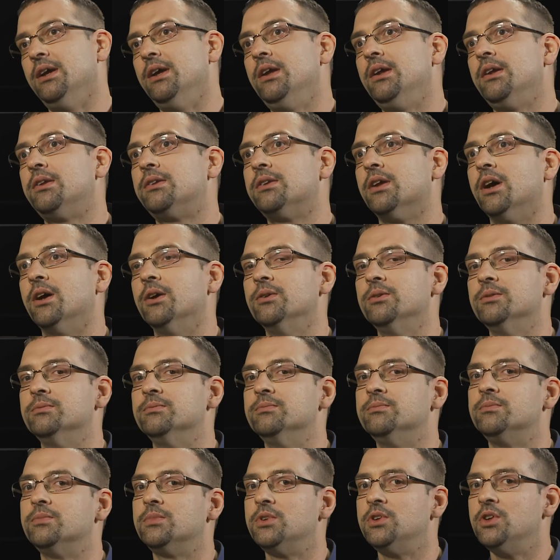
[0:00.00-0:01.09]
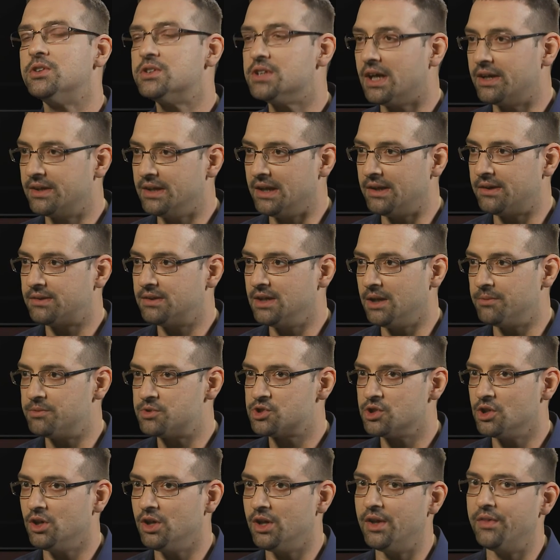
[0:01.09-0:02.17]
So you take that
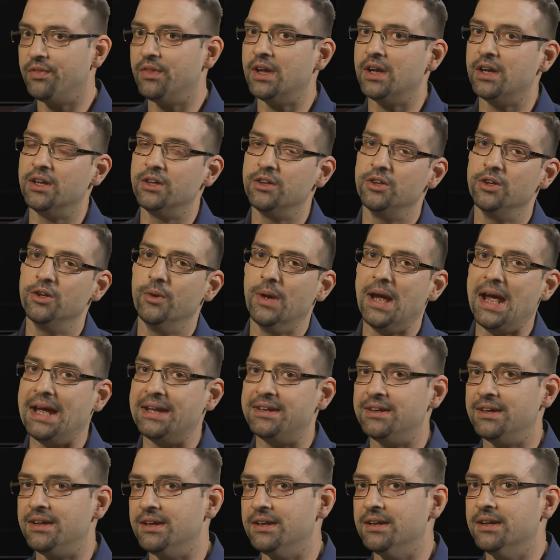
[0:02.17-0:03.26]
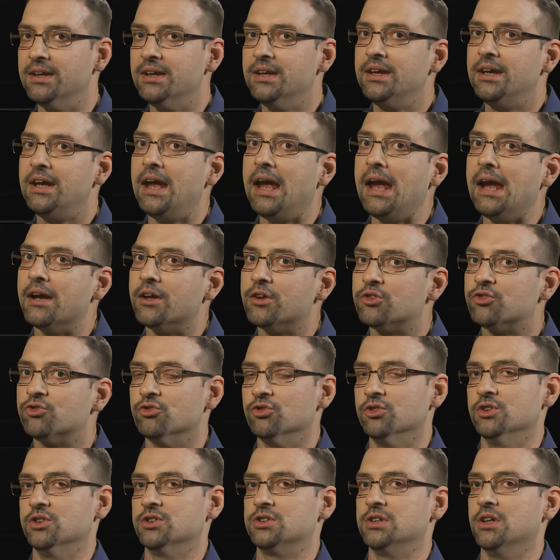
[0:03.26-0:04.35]
snapshot and then you add in
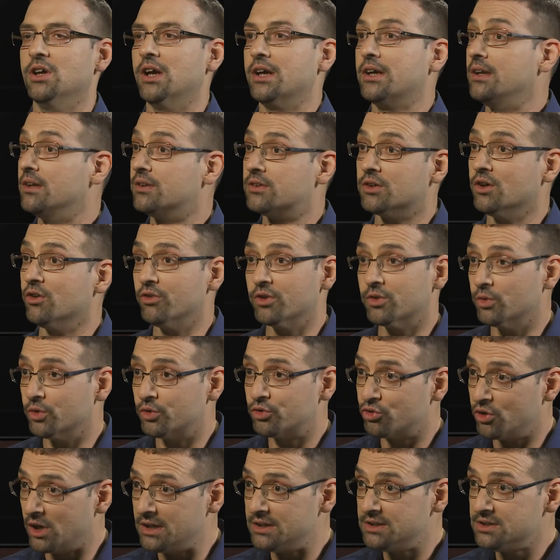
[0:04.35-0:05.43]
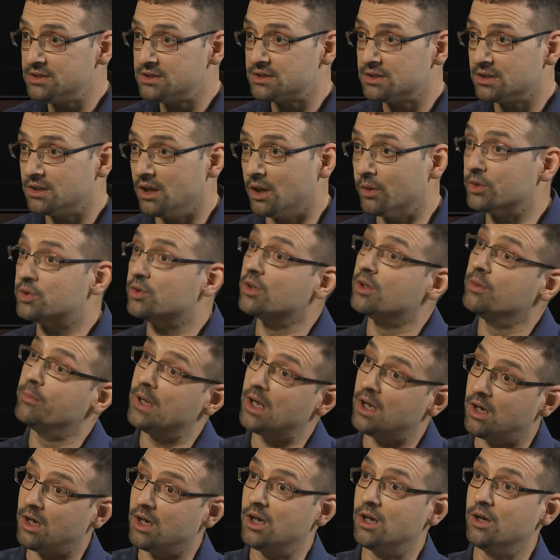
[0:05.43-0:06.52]
extras like historical trends, like we're talking about
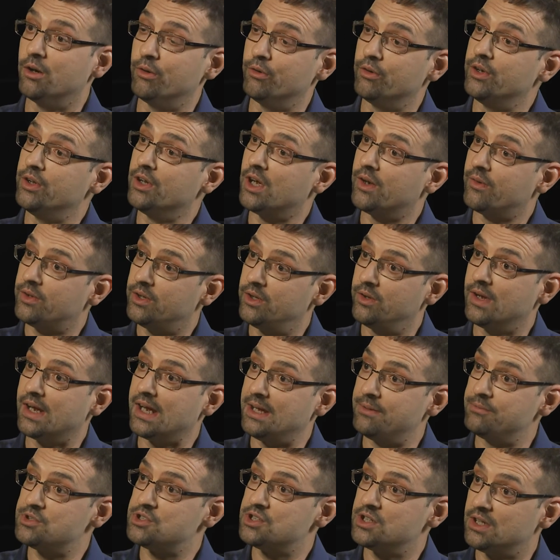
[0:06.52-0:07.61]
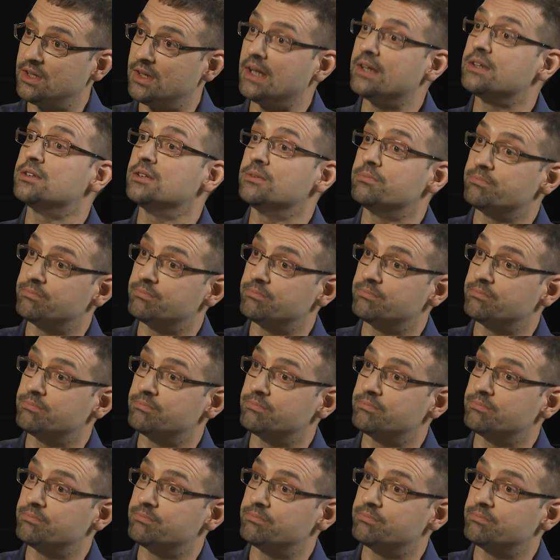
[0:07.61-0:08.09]
Iowa and New Hampshire. That's a